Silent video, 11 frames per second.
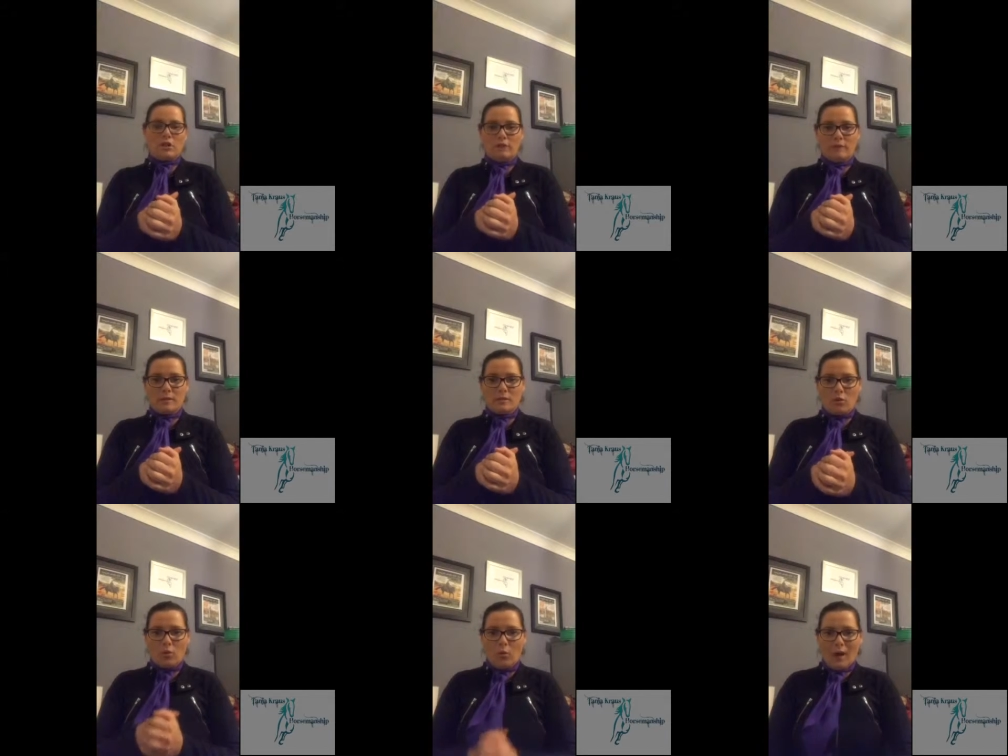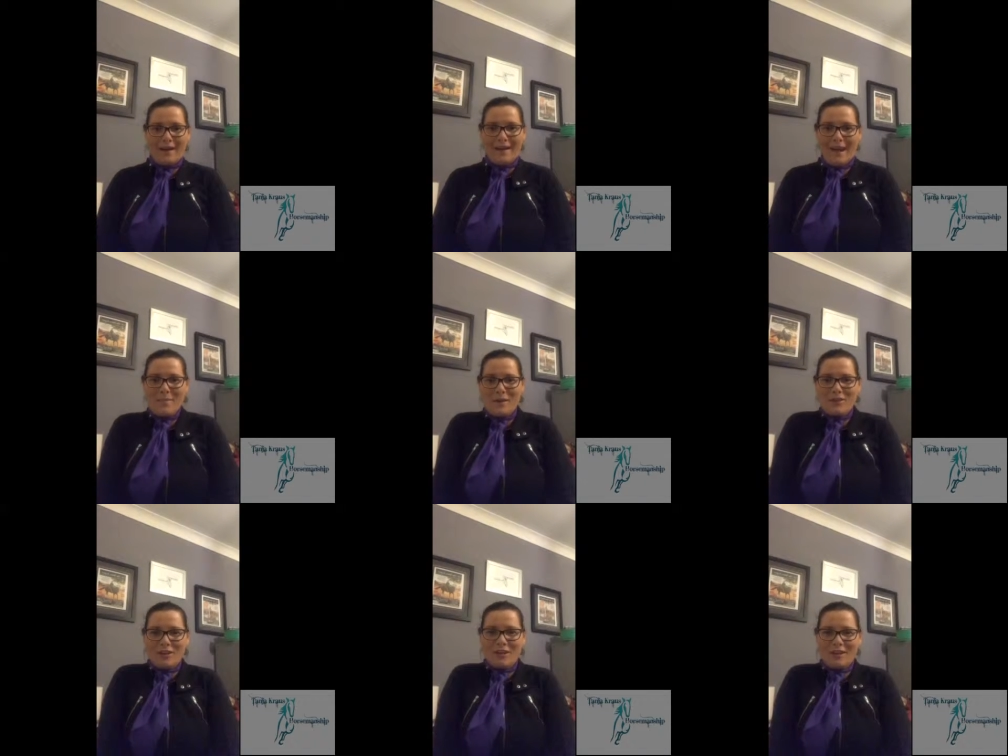achievements on the way. Hey
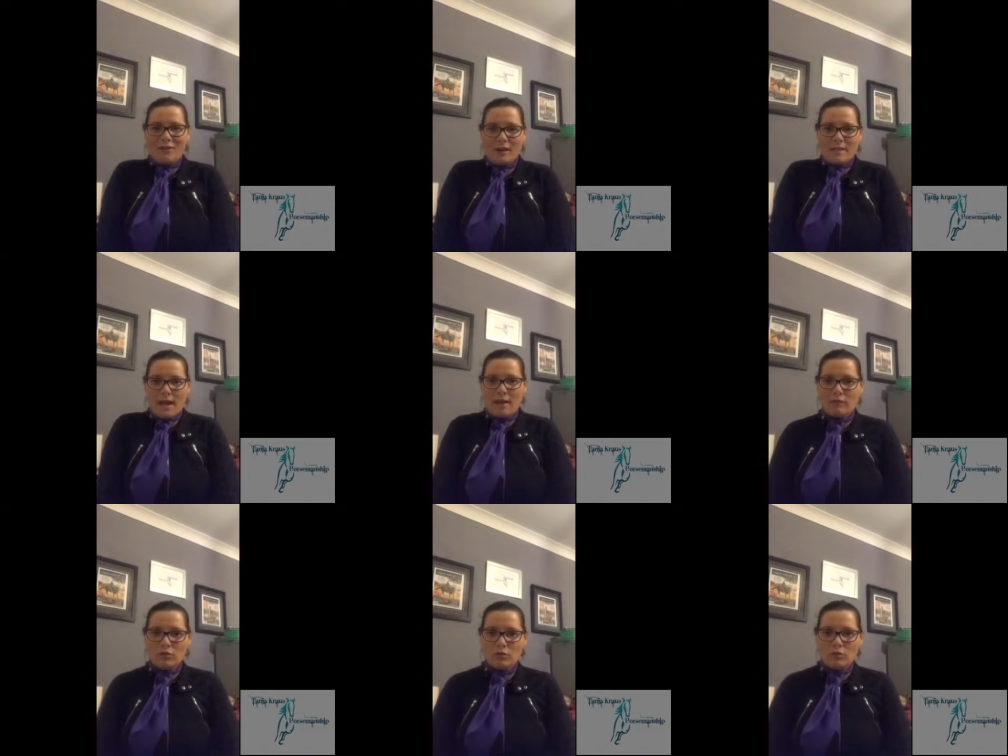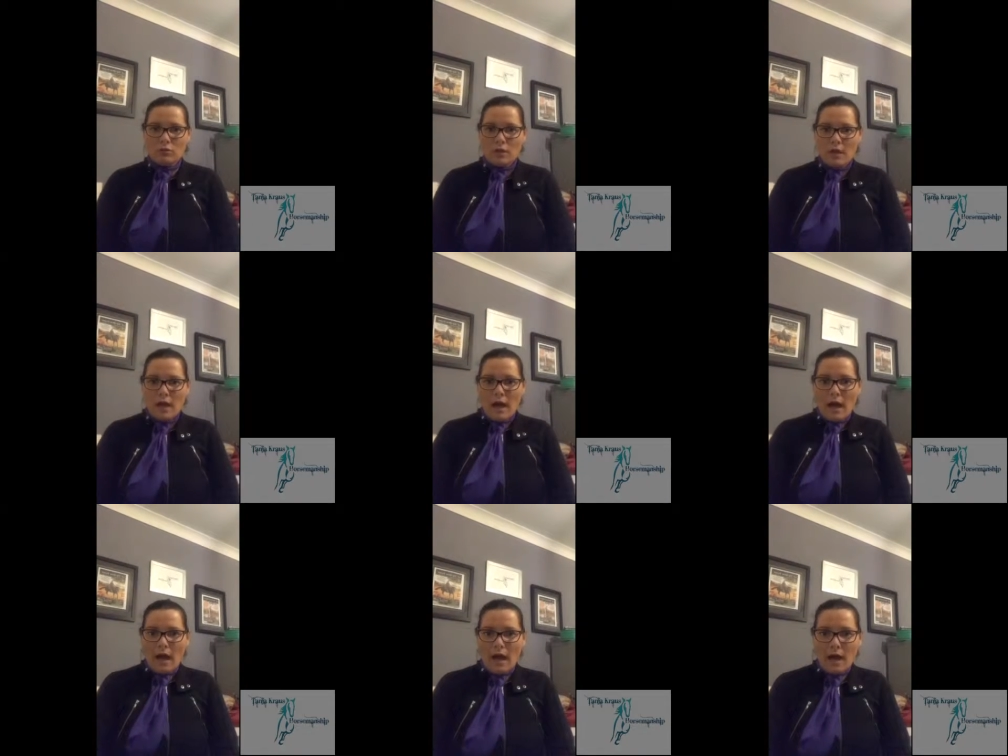Bethany, great to have you.
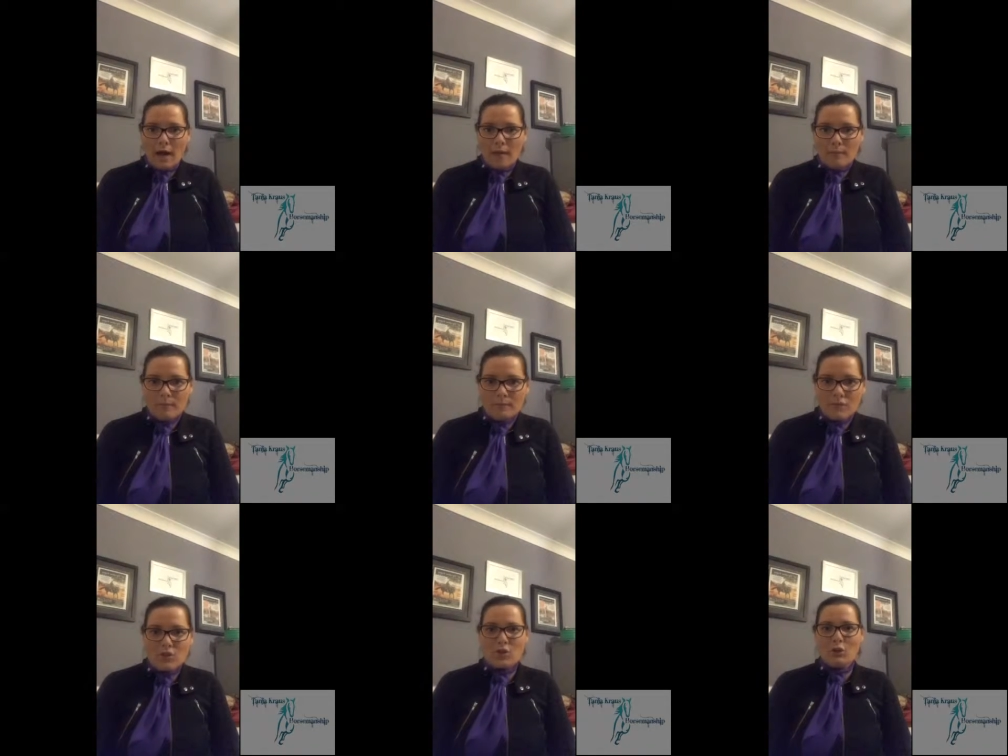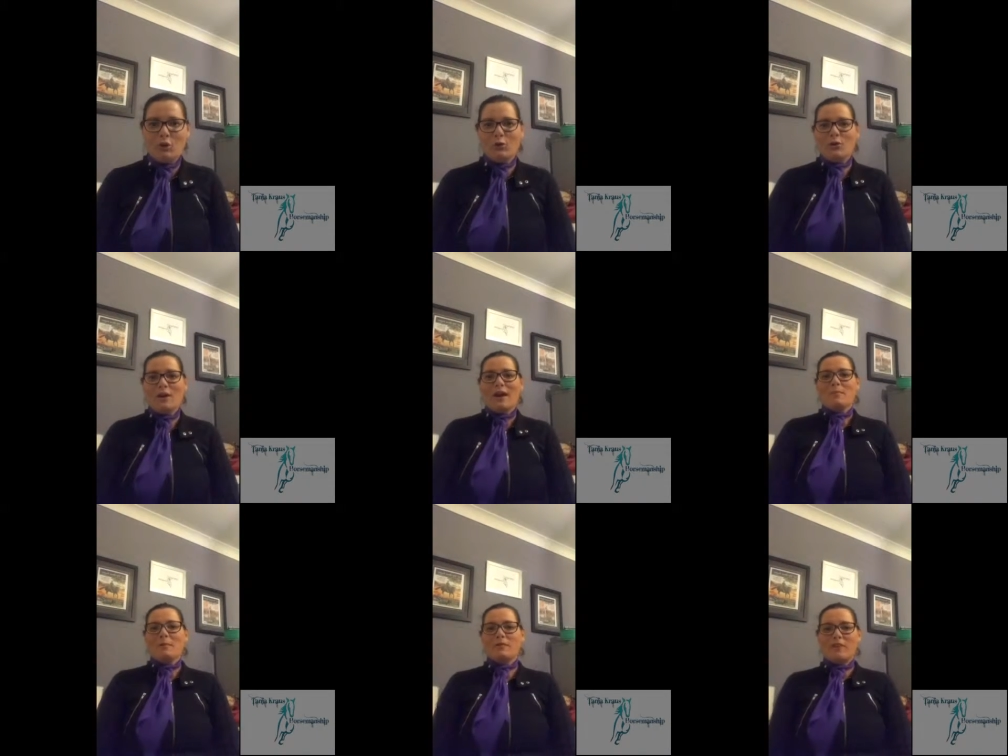Sue,
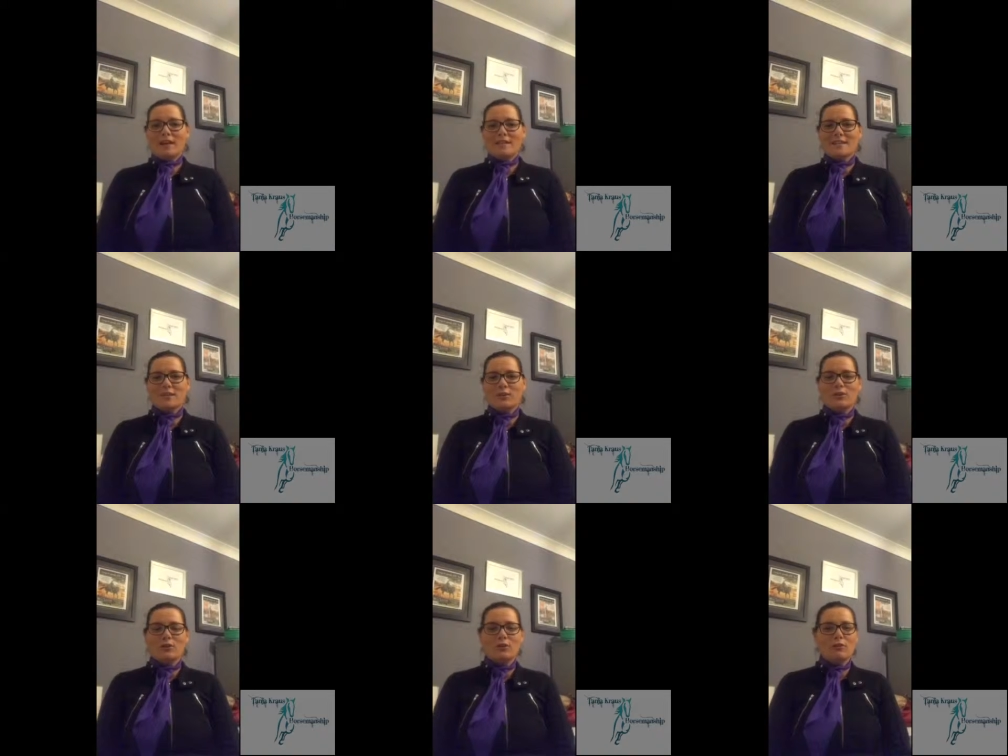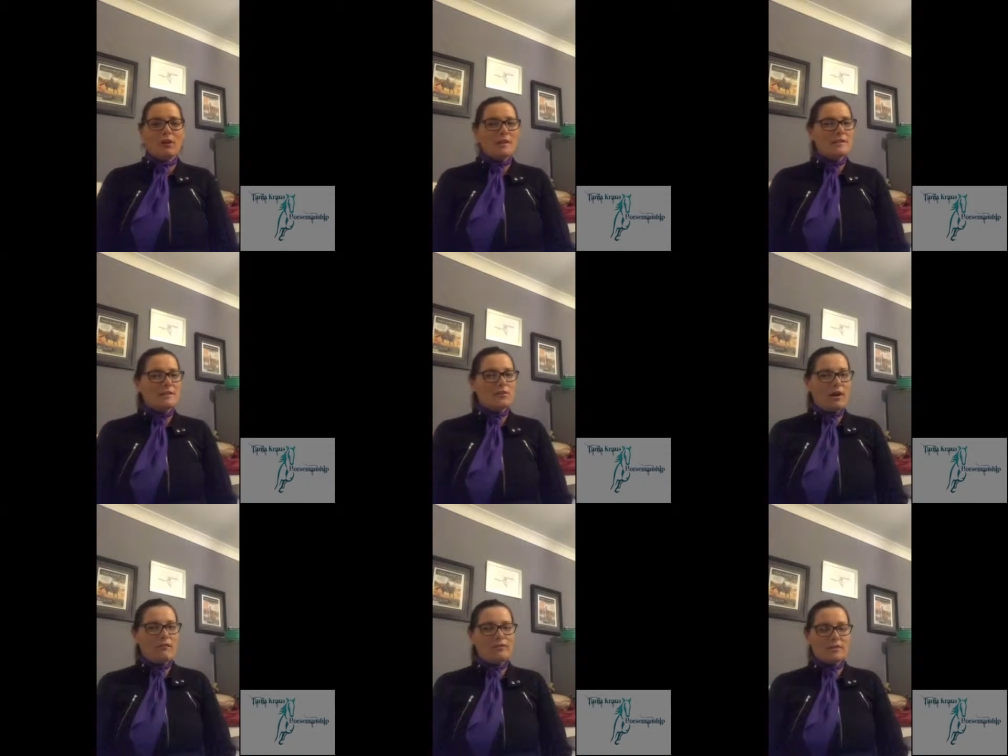perfecting the noodle. I still
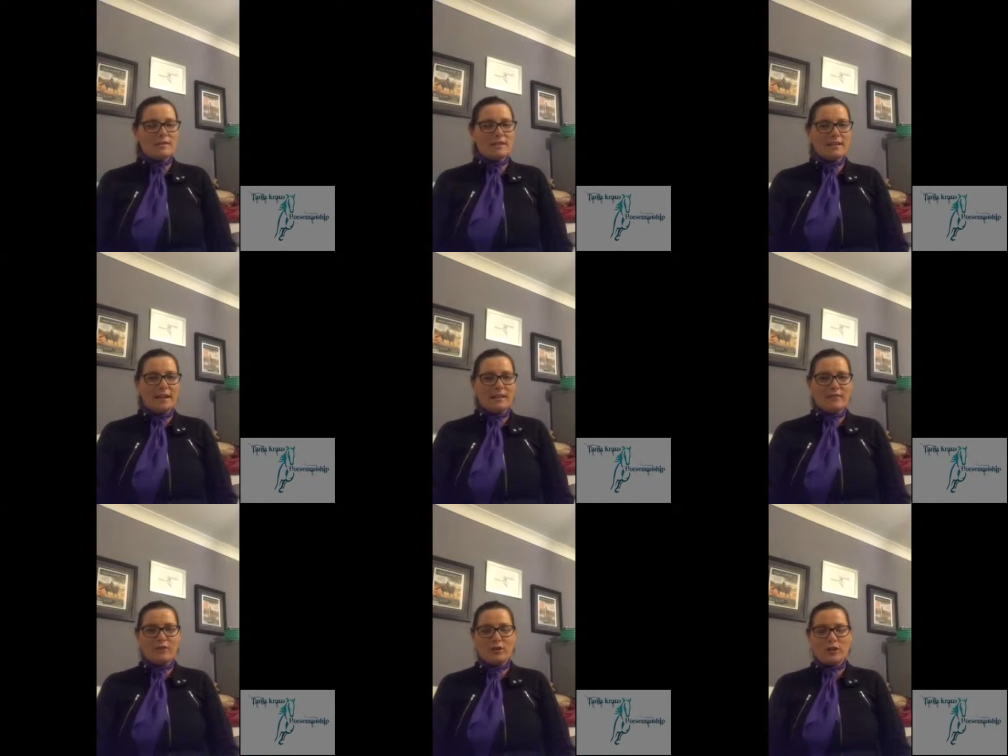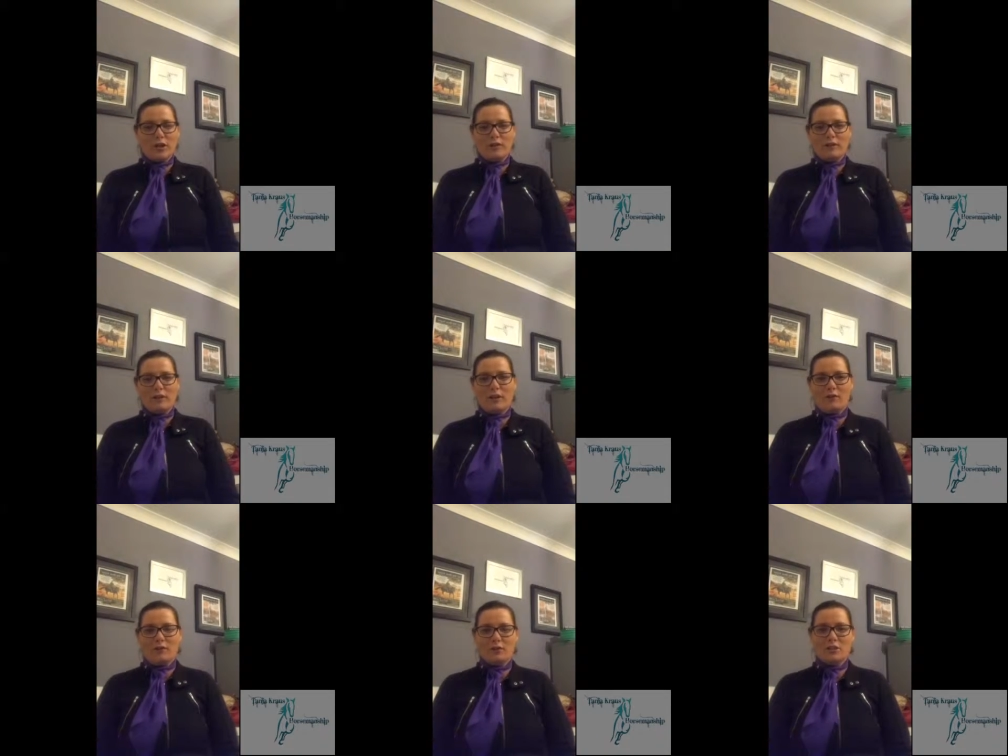have not seen any
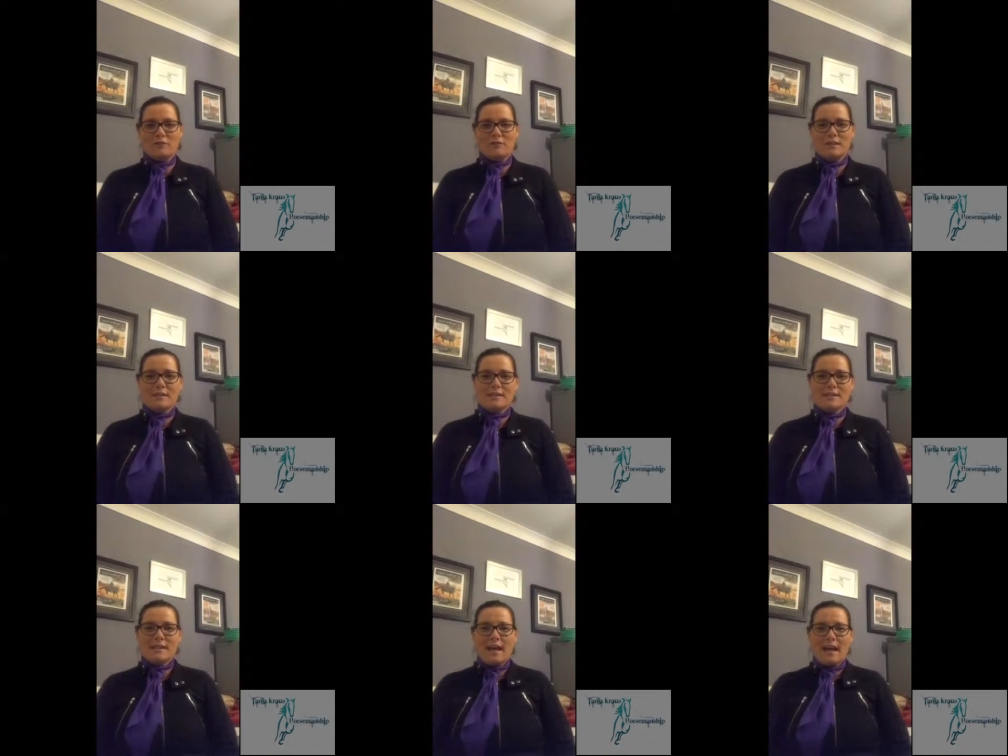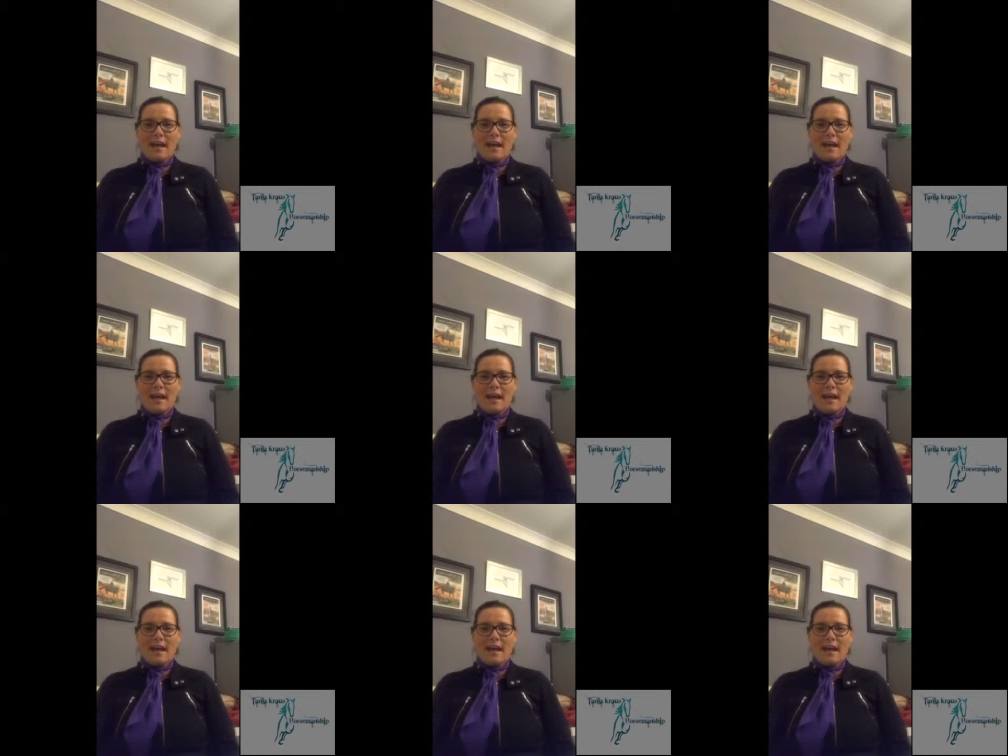video footage of this,